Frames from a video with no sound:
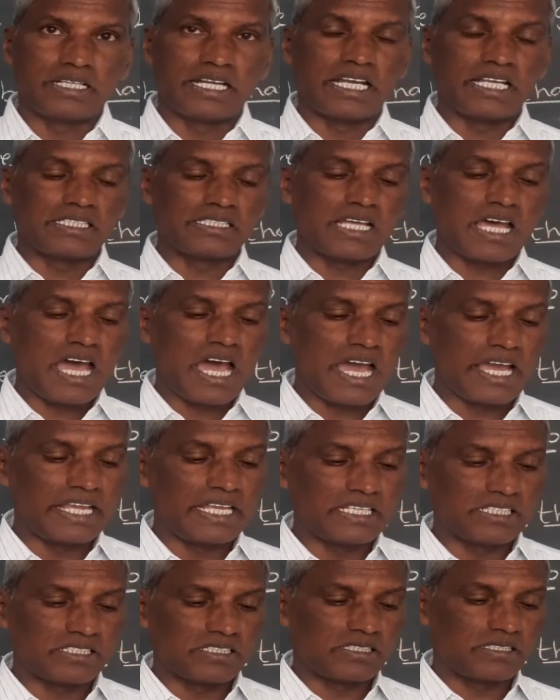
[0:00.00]
That is the
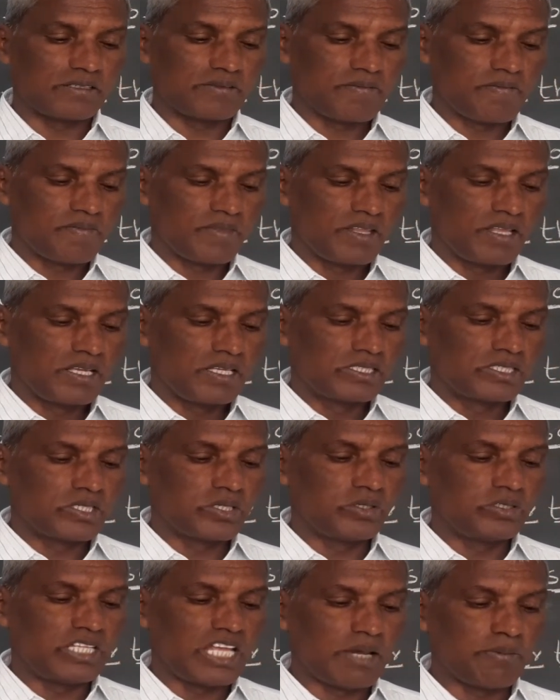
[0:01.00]
highest.
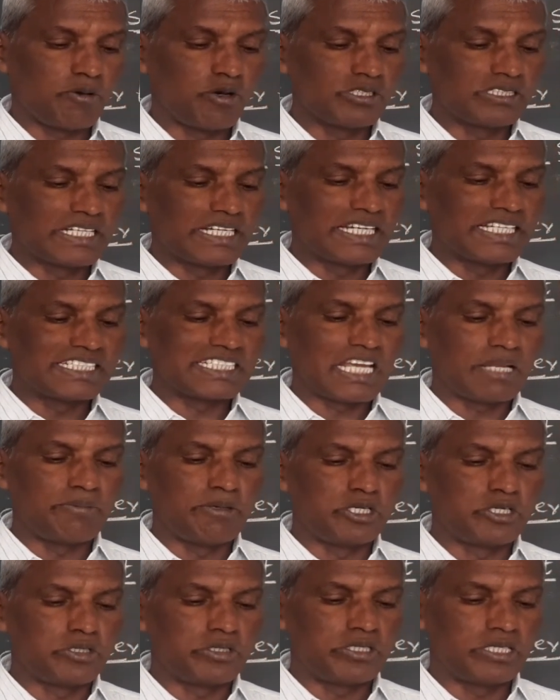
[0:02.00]
So the above sentence can
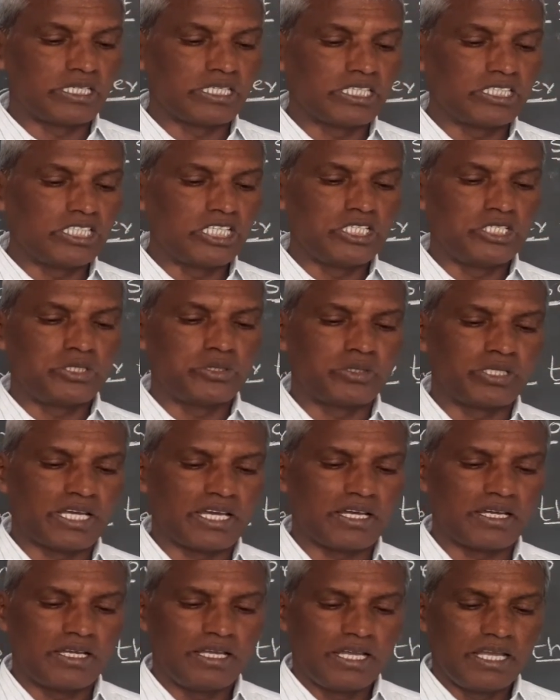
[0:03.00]
be turned into
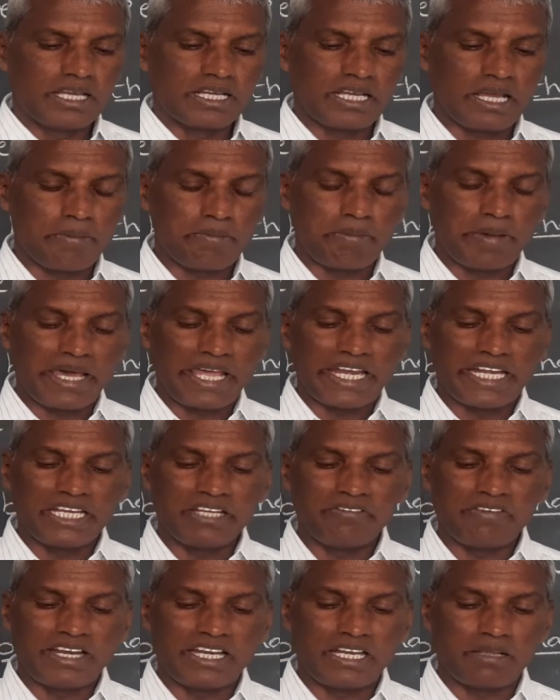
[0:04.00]
the
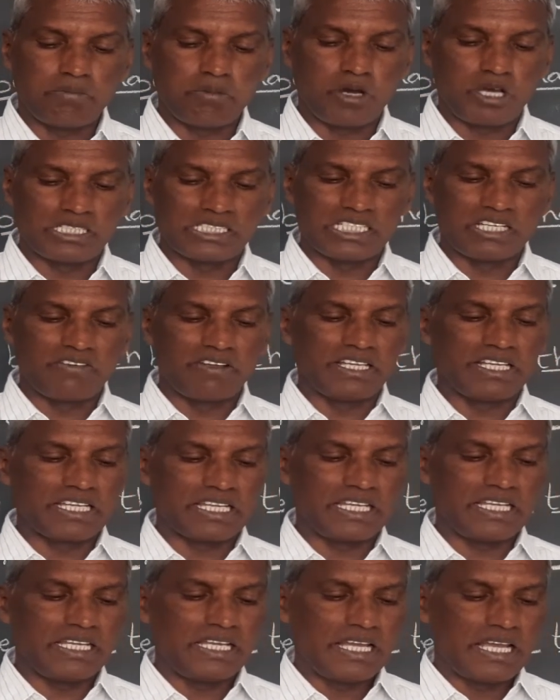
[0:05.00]
comparative and positive
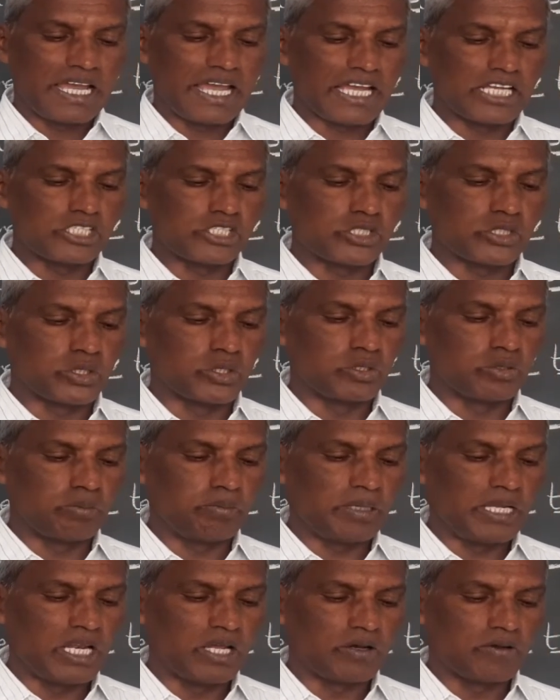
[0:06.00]
degree as shown
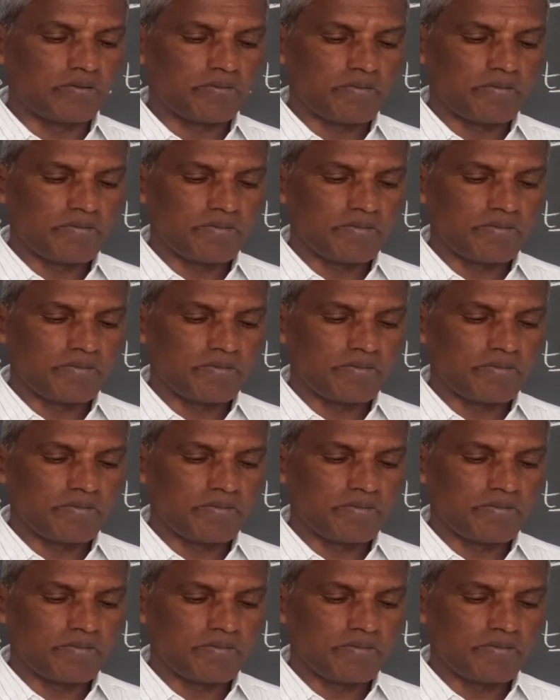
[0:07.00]
below.